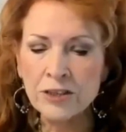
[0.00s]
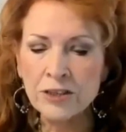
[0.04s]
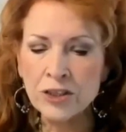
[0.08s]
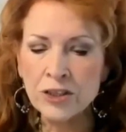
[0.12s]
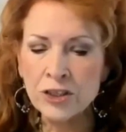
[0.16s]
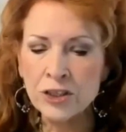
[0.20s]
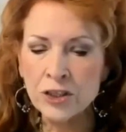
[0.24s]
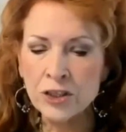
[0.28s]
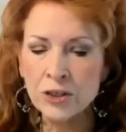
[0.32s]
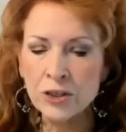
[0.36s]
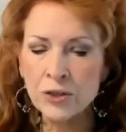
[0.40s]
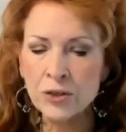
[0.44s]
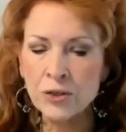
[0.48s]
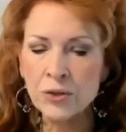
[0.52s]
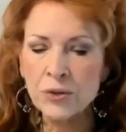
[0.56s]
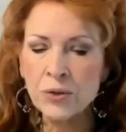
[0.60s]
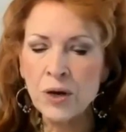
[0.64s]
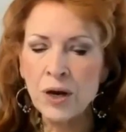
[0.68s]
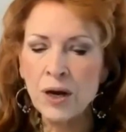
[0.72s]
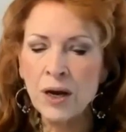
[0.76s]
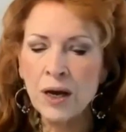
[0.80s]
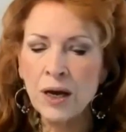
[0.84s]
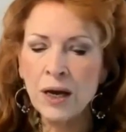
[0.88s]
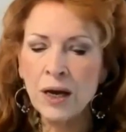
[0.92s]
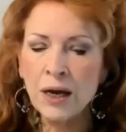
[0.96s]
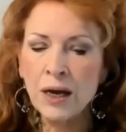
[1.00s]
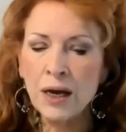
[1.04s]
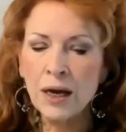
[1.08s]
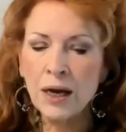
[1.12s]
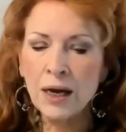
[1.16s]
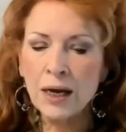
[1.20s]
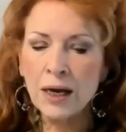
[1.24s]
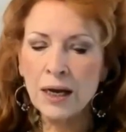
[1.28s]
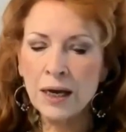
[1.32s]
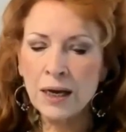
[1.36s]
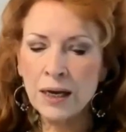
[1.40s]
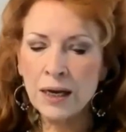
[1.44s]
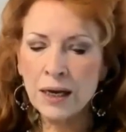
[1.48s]
the two
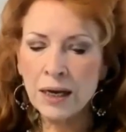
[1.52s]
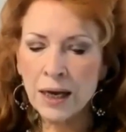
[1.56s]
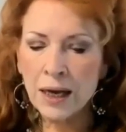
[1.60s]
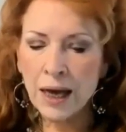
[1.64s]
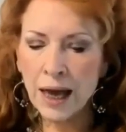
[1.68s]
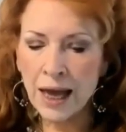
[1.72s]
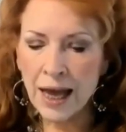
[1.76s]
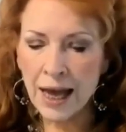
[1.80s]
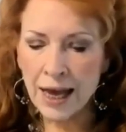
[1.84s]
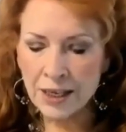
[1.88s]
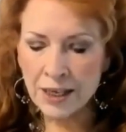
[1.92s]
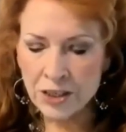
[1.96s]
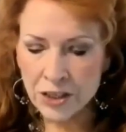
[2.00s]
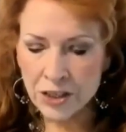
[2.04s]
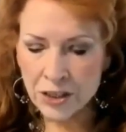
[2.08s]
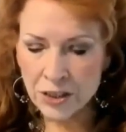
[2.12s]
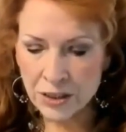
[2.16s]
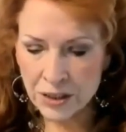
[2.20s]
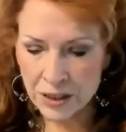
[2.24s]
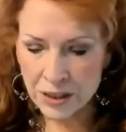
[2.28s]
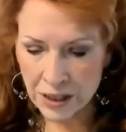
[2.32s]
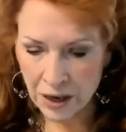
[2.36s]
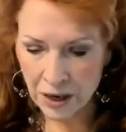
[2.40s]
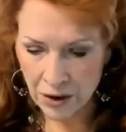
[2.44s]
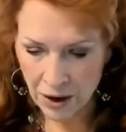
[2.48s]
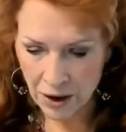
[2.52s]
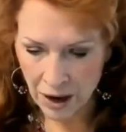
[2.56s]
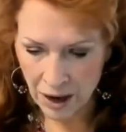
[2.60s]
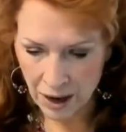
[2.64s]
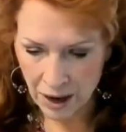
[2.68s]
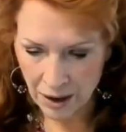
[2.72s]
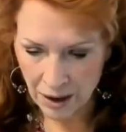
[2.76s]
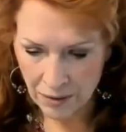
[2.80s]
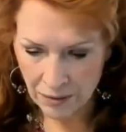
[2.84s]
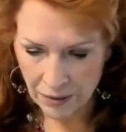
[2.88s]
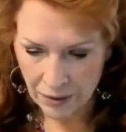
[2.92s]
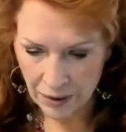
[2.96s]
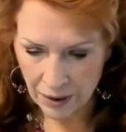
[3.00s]
edges
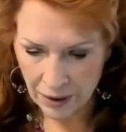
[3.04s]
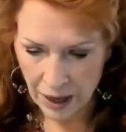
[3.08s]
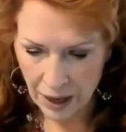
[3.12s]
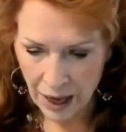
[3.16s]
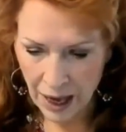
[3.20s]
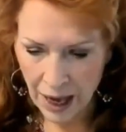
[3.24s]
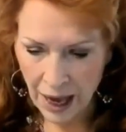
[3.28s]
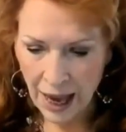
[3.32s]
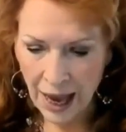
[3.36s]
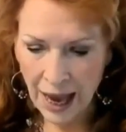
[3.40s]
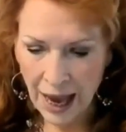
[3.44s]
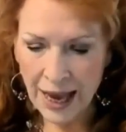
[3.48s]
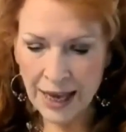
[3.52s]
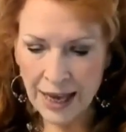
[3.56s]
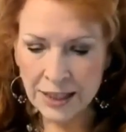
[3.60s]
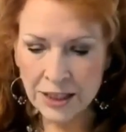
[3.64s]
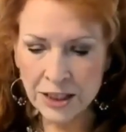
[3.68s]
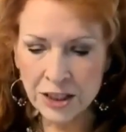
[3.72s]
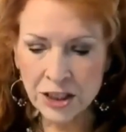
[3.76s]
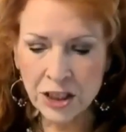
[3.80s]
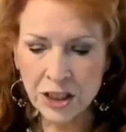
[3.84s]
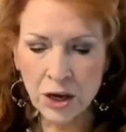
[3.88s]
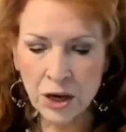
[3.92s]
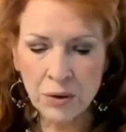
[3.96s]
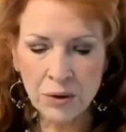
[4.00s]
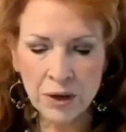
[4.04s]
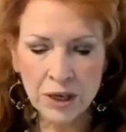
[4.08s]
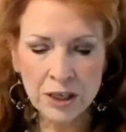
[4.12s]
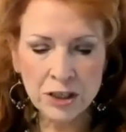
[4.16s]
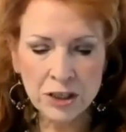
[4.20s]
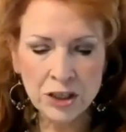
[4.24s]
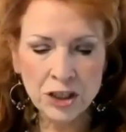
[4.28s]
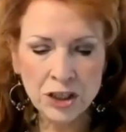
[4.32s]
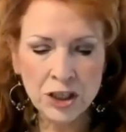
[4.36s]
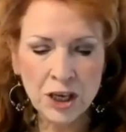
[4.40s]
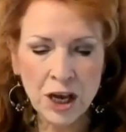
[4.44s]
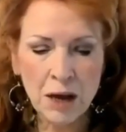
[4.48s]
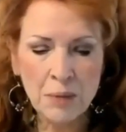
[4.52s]
thereof, and so
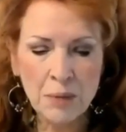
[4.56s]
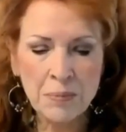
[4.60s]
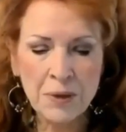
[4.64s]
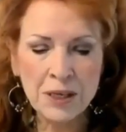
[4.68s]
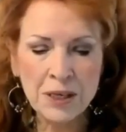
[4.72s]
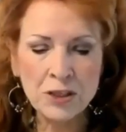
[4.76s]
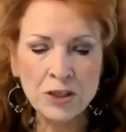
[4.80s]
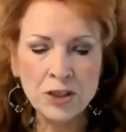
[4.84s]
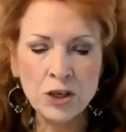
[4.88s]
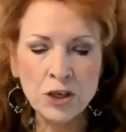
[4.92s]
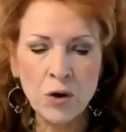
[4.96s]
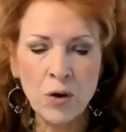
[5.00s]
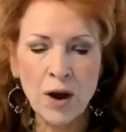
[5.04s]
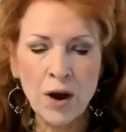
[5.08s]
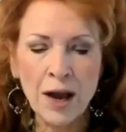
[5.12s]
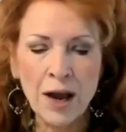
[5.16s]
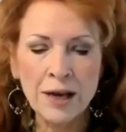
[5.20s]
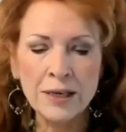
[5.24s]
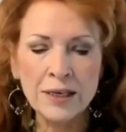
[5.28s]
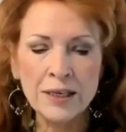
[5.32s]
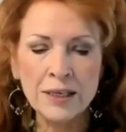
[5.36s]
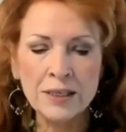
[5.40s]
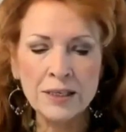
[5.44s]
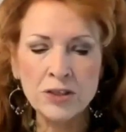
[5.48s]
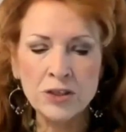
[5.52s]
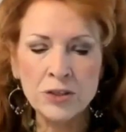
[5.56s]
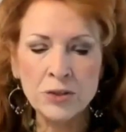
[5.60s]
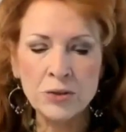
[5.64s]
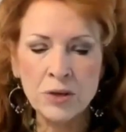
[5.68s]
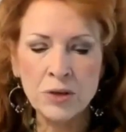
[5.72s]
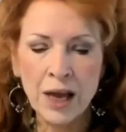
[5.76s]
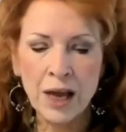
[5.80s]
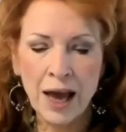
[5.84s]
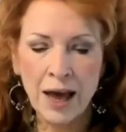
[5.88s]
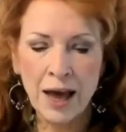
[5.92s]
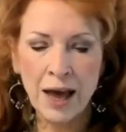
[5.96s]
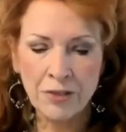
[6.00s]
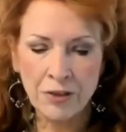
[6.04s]
it shall be joined
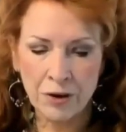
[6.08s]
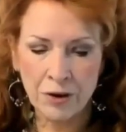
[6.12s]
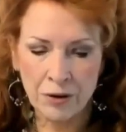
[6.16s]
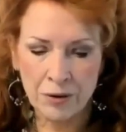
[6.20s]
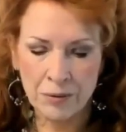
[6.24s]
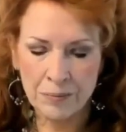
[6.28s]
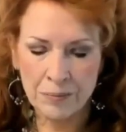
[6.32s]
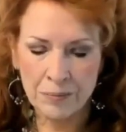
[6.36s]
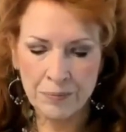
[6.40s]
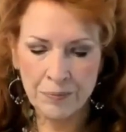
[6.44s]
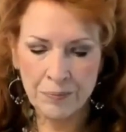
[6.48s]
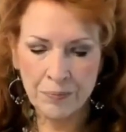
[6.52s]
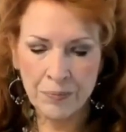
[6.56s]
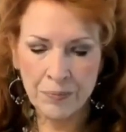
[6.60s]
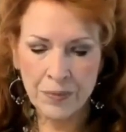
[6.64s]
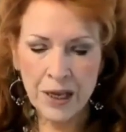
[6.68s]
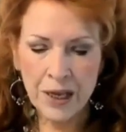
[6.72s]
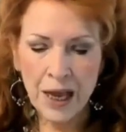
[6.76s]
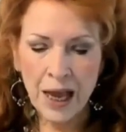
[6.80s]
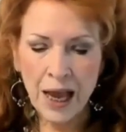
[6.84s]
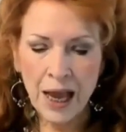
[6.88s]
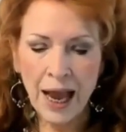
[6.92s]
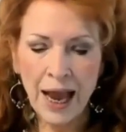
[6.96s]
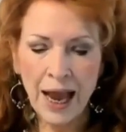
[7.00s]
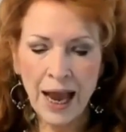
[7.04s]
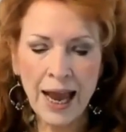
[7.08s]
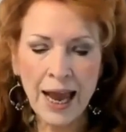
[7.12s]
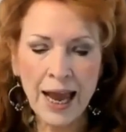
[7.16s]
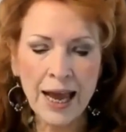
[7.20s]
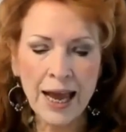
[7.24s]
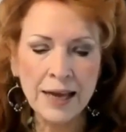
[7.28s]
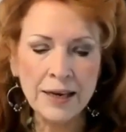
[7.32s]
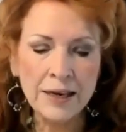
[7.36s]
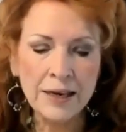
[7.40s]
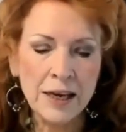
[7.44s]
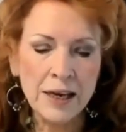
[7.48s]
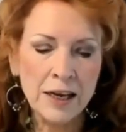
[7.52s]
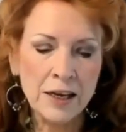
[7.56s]
together.
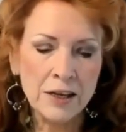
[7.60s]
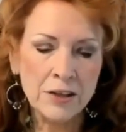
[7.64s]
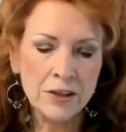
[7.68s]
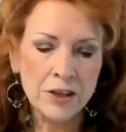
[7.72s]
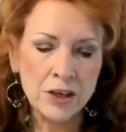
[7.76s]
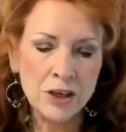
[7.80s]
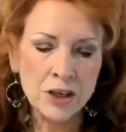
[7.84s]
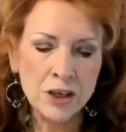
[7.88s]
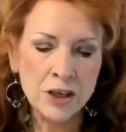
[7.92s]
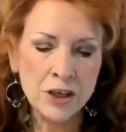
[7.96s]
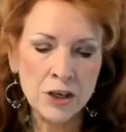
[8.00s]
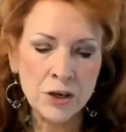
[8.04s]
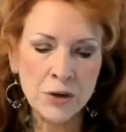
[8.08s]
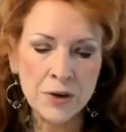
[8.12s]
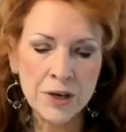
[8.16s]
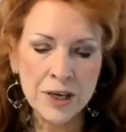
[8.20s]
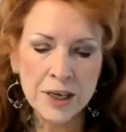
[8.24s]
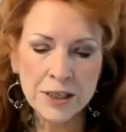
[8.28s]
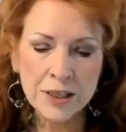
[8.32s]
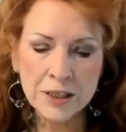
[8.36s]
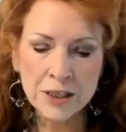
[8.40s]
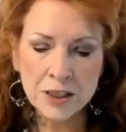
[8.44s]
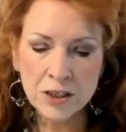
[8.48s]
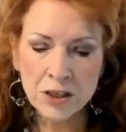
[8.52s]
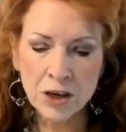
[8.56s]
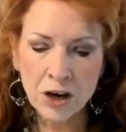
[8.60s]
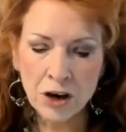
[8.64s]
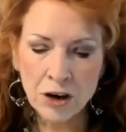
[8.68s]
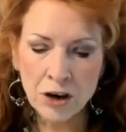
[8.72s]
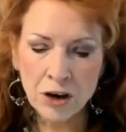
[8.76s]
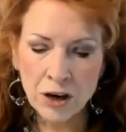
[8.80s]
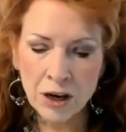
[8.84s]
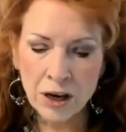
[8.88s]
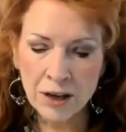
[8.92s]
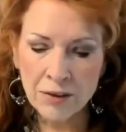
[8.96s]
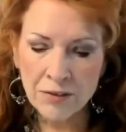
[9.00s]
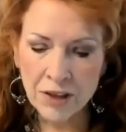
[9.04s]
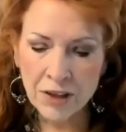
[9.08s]
And the curious
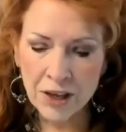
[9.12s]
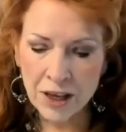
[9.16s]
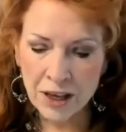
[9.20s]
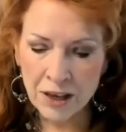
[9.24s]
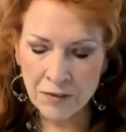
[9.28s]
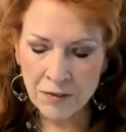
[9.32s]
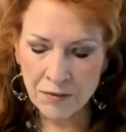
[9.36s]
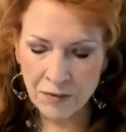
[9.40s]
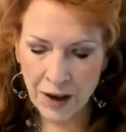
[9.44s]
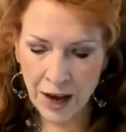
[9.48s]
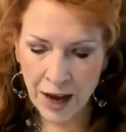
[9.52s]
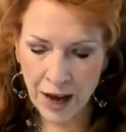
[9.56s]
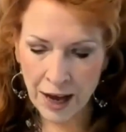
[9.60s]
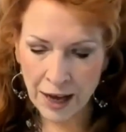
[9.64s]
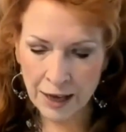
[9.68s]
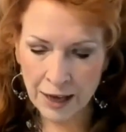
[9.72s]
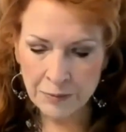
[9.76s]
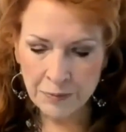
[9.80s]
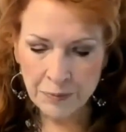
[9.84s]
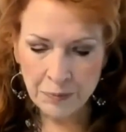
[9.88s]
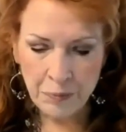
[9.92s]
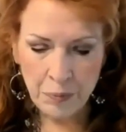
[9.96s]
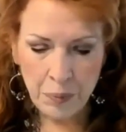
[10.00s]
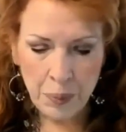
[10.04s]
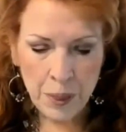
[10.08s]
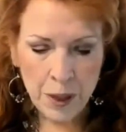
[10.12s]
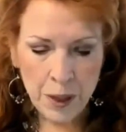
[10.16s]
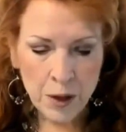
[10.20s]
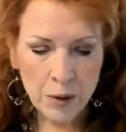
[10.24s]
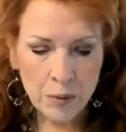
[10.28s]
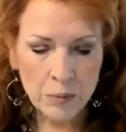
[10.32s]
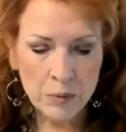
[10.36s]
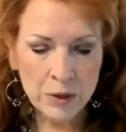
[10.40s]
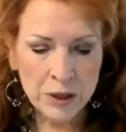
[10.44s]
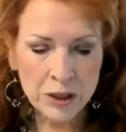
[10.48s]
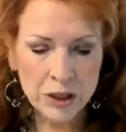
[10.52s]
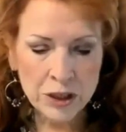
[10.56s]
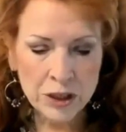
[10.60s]
girdle of the ephod,
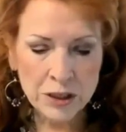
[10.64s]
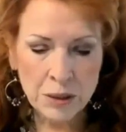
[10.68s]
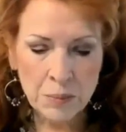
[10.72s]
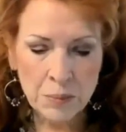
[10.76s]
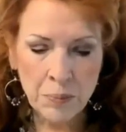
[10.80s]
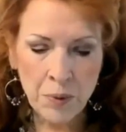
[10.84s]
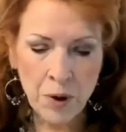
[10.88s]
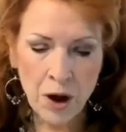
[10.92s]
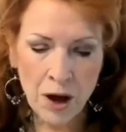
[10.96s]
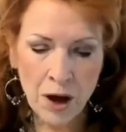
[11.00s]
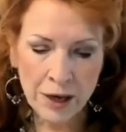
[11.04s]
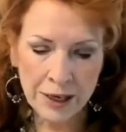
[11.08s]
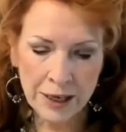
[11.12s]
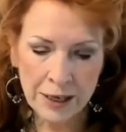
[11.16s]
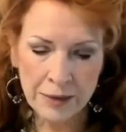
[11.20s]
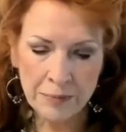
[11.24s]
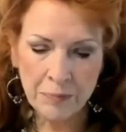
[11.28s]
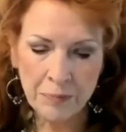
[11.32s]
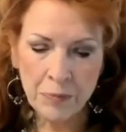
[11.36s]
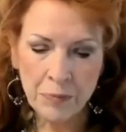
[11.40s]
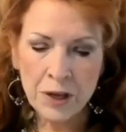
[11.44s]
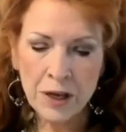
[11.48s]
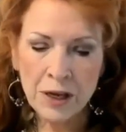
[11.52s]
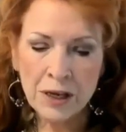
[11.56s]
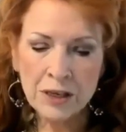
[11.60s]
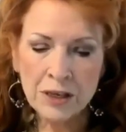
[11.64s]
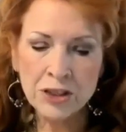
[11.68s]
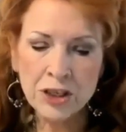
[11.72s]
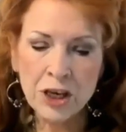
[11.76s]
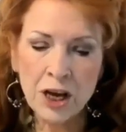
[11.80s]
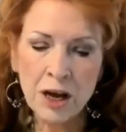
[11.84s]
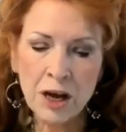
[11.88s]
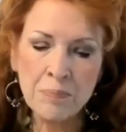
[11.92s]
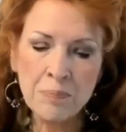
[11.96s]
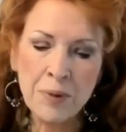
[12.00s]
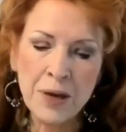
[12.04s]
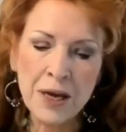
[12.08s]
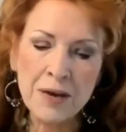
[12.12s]
which is upon it,
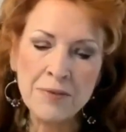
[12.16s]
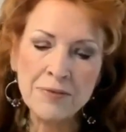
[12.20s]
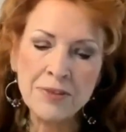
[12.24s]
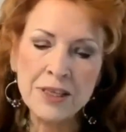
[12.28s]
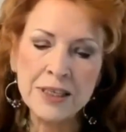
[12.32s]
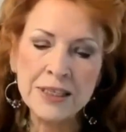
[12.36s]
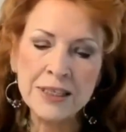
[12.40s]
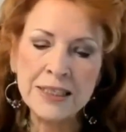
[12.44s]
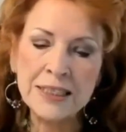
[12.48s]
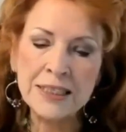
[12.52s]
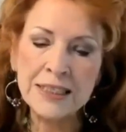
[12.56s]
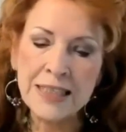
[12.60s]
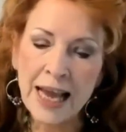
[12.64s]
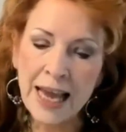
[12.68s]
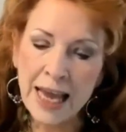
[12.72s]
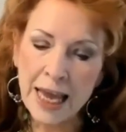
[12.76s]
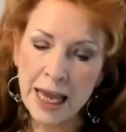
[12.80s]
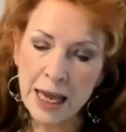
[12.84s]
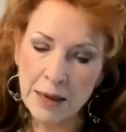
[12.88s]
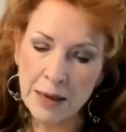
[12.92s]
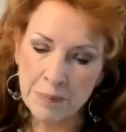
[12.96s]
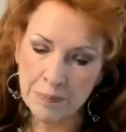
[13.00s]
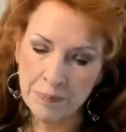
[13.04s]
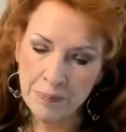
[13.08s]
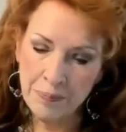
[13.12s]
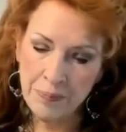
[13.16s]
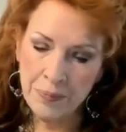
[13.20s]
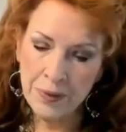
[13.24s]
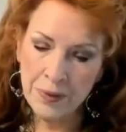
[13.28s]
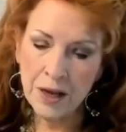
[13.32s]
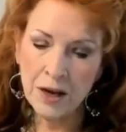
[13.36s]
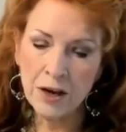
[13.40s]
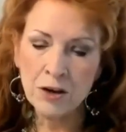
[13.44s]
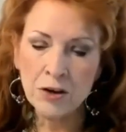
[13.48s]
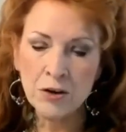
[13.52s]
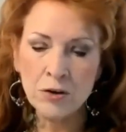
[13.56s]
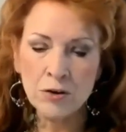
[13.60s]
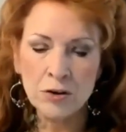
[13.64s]
shall be of the same
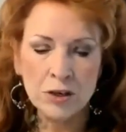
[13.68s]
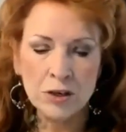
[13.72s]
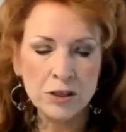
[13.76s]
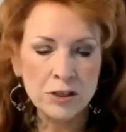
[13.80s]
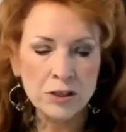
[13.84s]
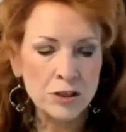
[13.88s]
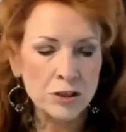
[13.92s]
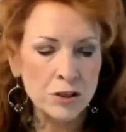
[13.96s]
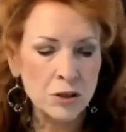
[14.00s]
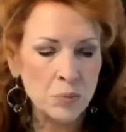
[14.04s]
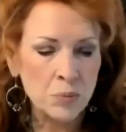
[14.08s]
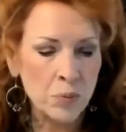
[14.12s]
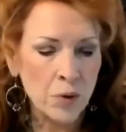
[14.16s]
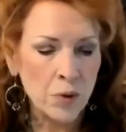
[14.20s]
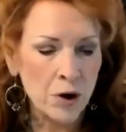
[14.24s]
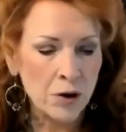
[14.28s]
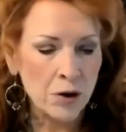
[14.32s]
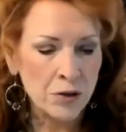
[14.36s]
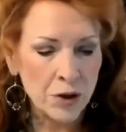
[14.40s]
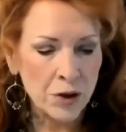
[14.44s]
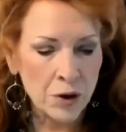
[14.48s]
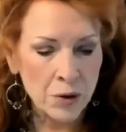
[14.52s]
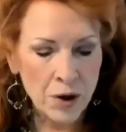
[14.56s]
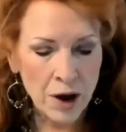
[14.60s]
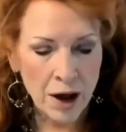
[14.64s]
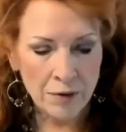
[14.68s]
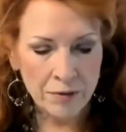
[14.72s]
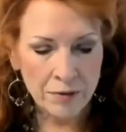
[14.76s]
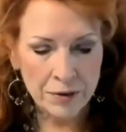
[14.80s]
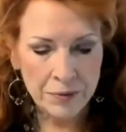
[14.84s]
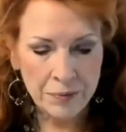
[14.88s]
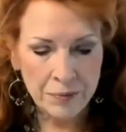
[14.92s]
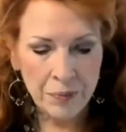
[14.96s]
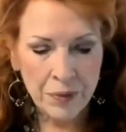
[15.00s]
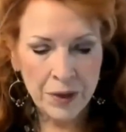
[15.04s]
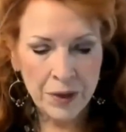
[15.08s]
according to the work thereof,